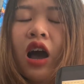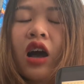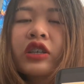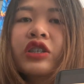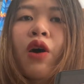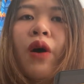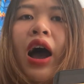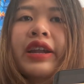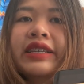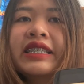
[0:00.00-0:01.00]
So
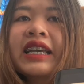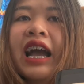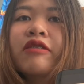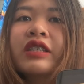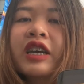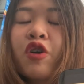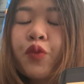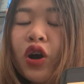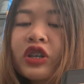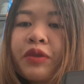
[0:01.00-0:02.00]
the CLT
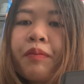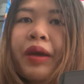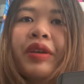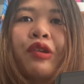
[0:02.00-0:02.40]
approach may be